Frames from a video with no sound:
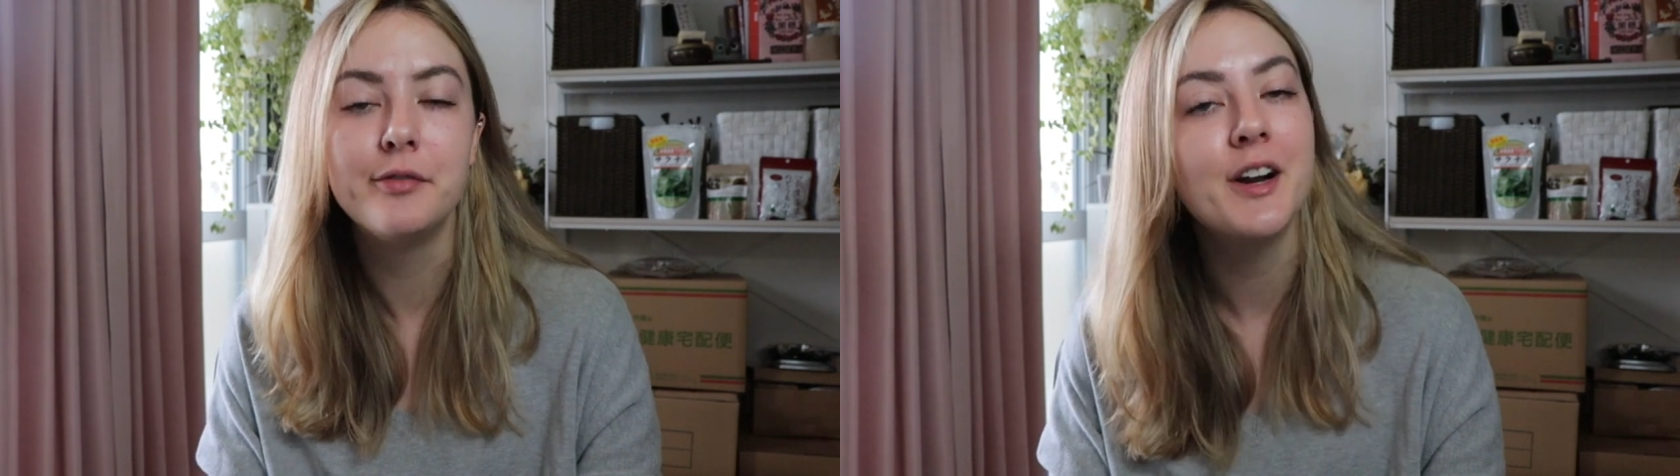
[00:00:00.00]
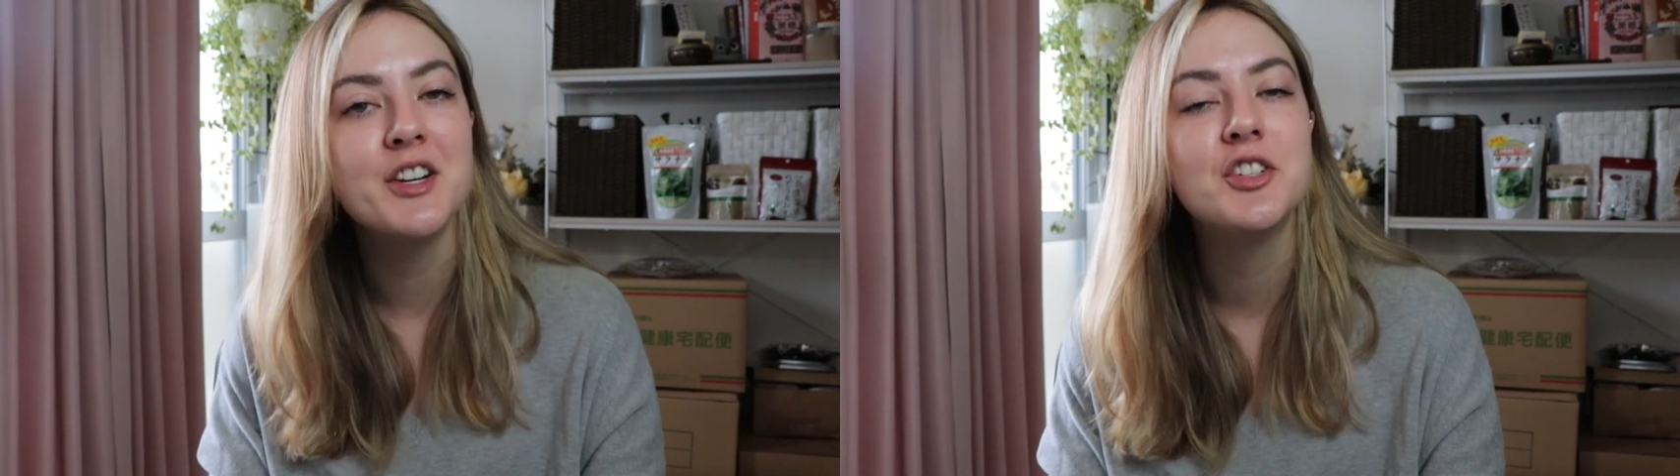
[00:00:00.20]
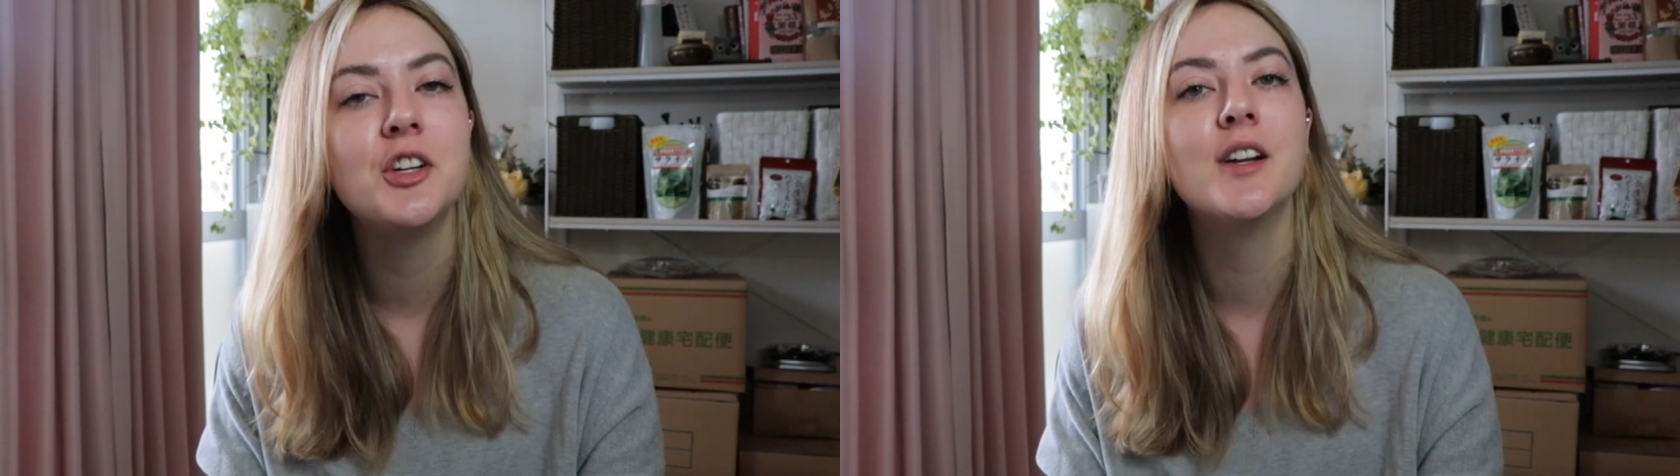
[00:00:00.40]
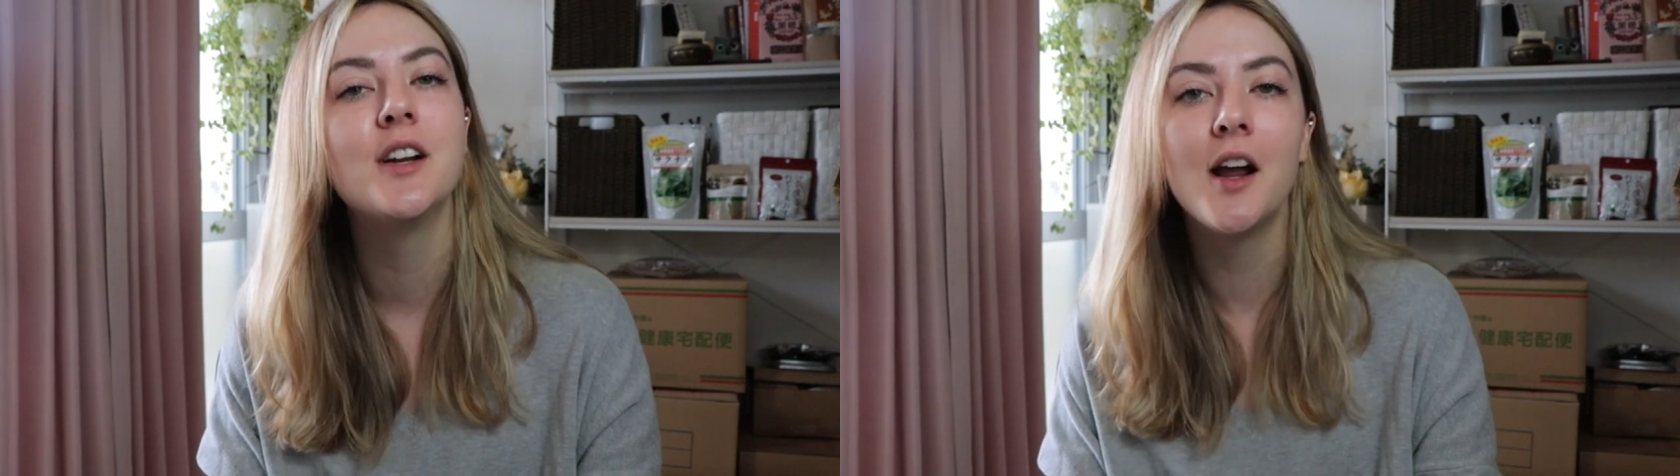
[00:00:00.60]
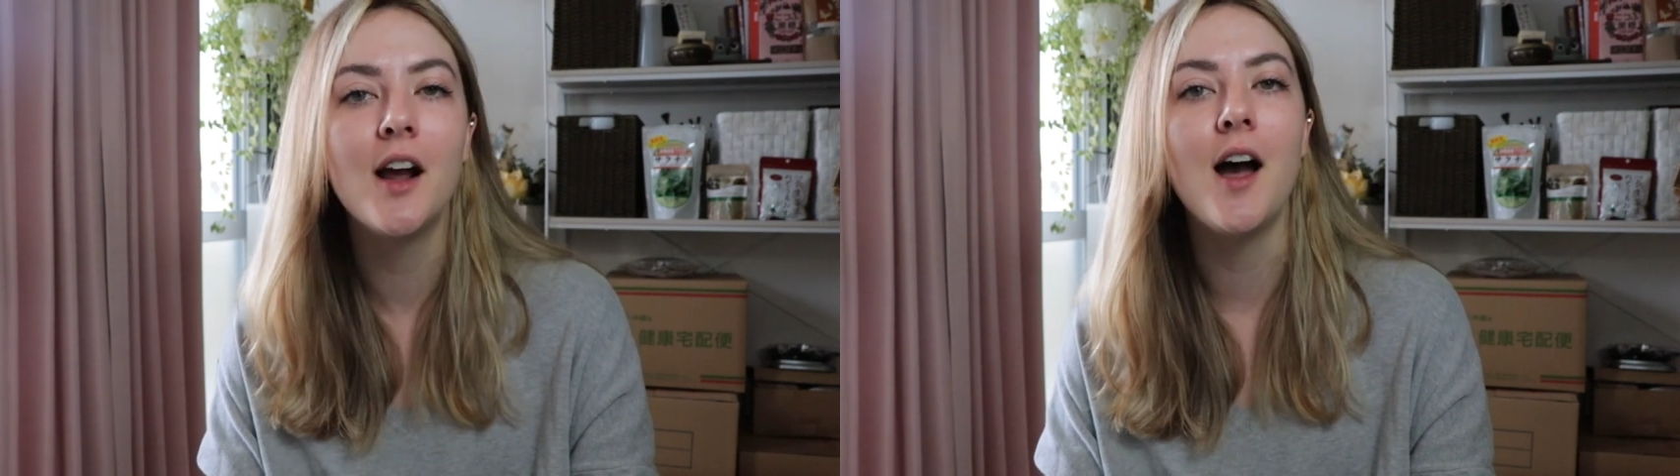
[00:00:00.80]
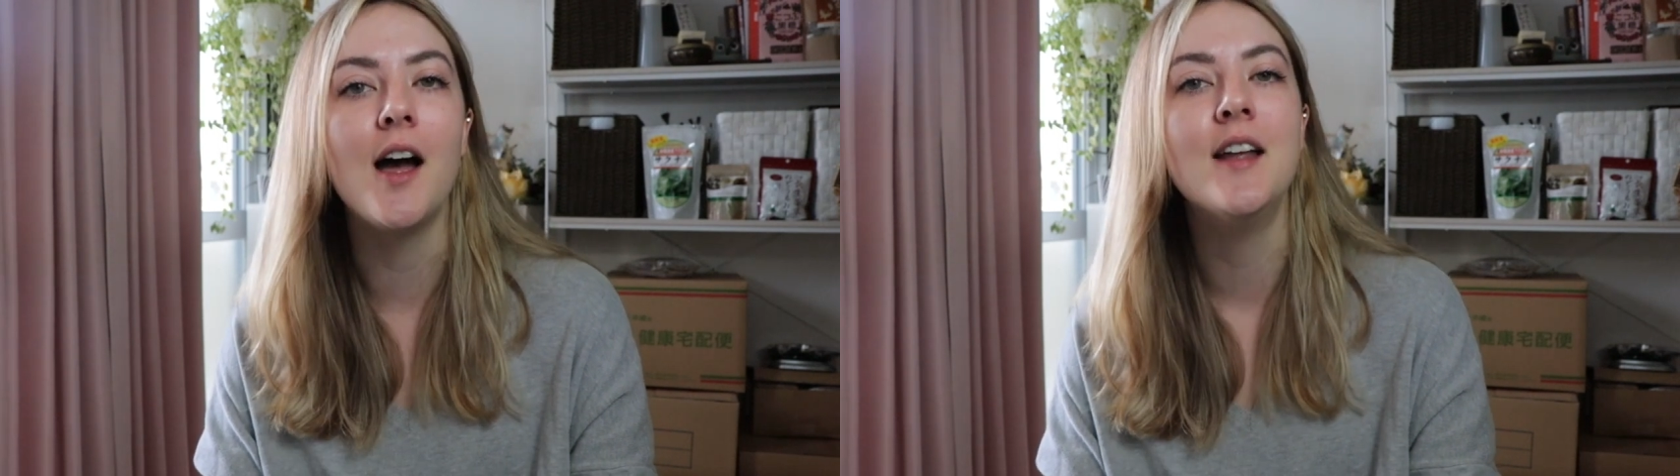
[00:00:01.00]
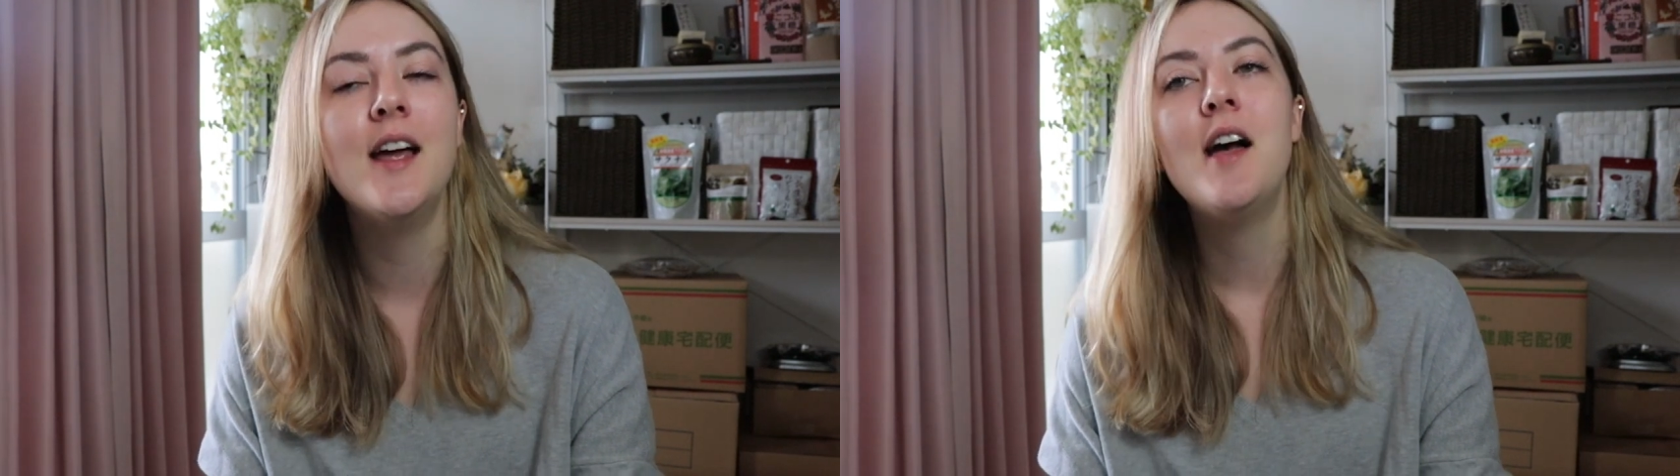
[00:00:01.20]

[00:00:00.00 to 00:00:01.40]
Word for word: frustrated I got.